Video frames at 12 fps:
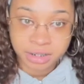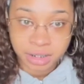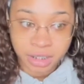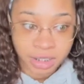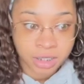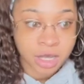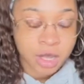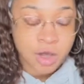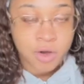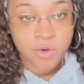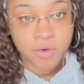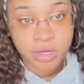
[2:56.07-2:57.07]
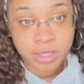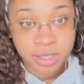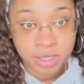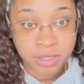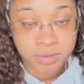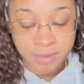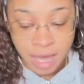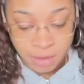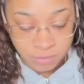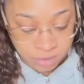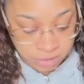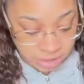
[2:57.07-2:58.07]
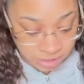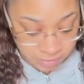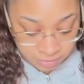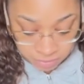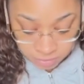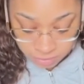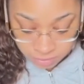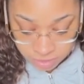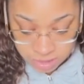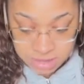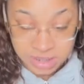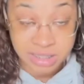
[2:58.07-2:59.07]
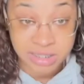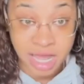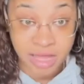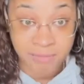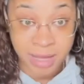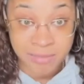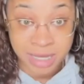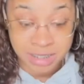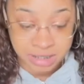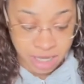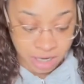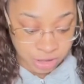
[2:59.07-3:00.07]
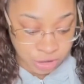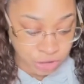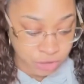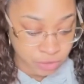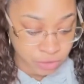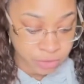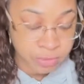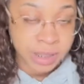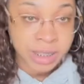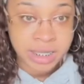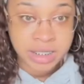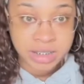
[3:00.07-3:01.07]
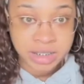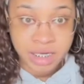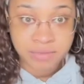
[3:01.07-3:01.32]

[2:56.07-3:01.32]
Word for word: done on them, I will dip this inside my mascara tube instead